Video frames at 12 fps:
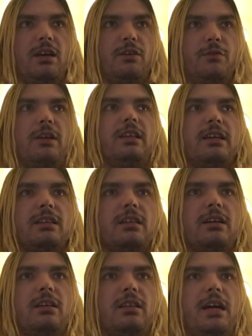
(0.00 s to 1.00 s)
you felt like
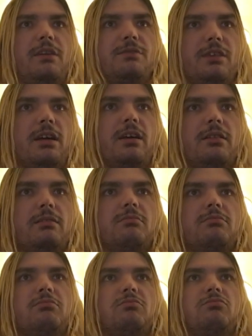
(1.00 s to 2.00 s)
the life that
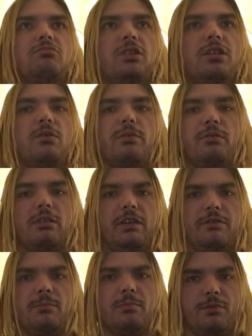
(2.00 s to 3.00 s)
you know we were
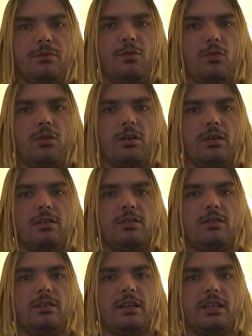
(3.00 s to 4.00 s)
living before
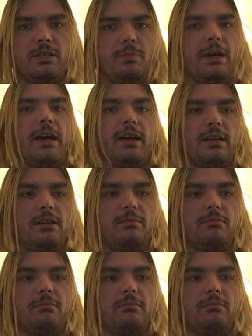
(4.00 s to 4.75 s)
is back